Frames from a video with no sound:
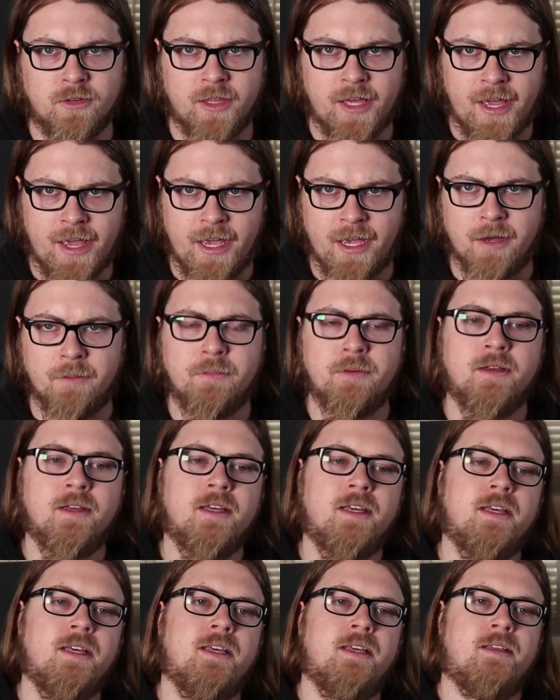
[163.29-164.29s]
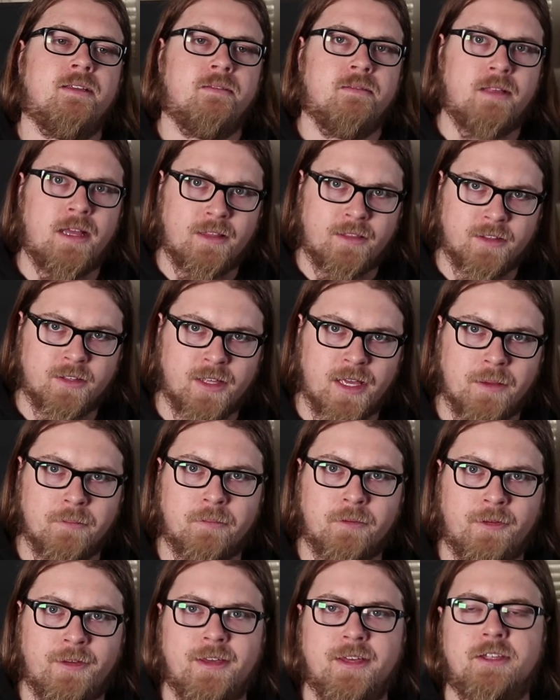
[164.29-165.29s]
the amp at the same
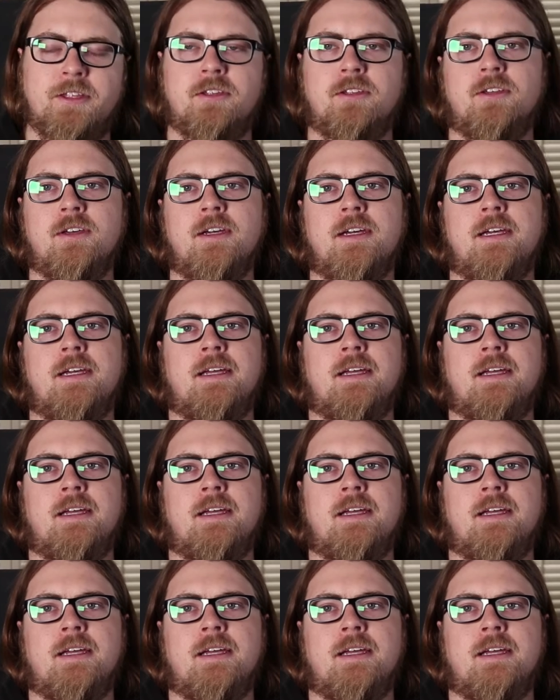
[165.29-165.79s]
place,